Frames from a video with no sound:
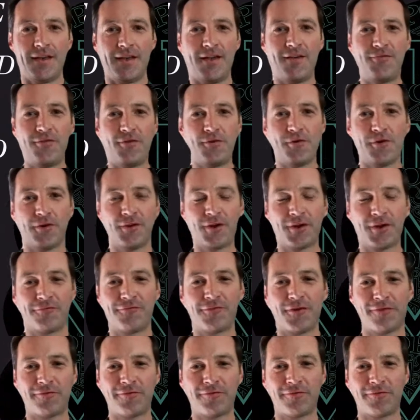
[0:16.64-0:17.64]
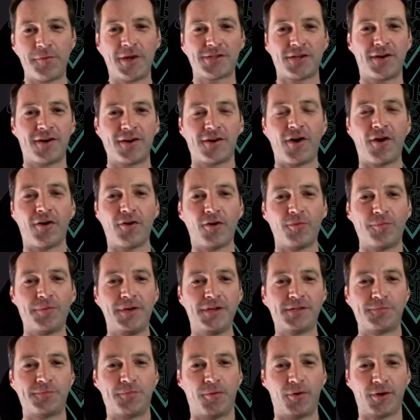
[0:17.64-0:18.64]
If you are looking for information on
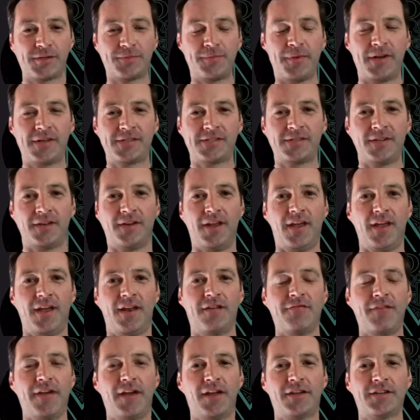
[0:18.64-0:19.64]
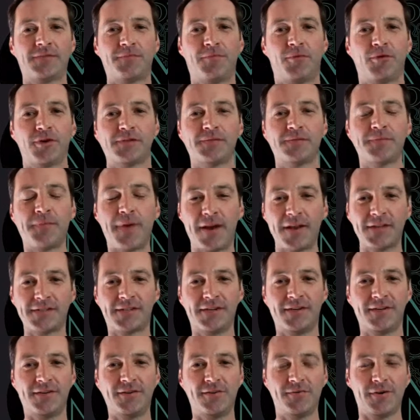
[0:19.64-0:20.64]
ROP Sports Medicine and Advanced Sports
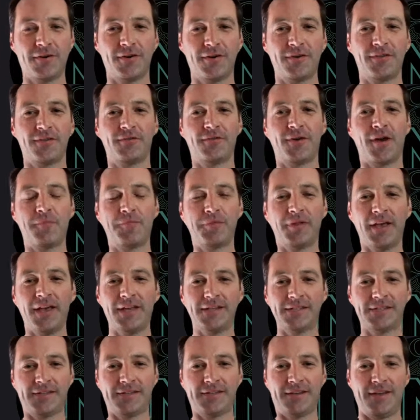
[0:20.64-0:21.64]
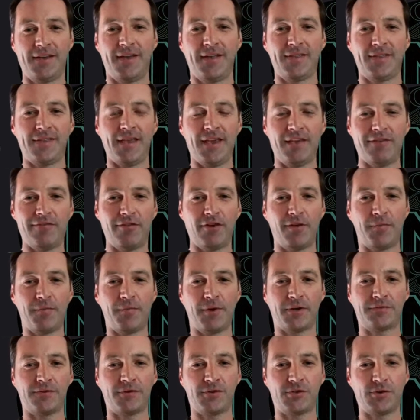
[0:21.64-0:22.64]
Medicine, you are in the right place. Thank you very
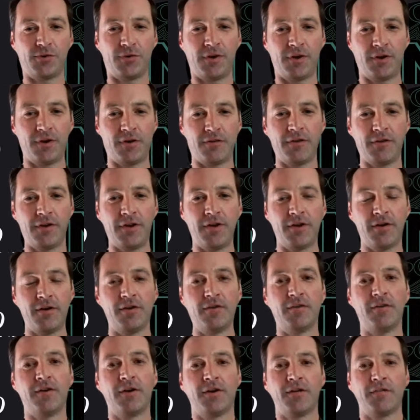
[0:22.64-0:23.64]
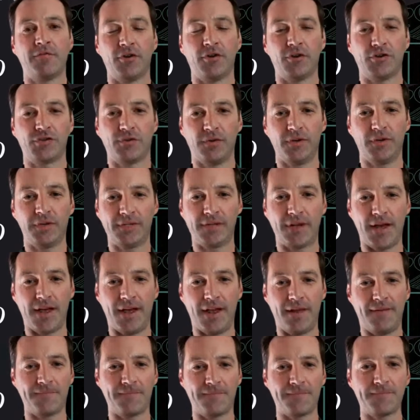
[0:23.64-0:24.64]
much for joining our video virtually
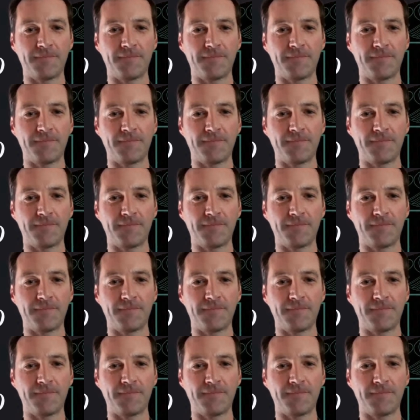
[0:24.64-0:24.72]
tonight.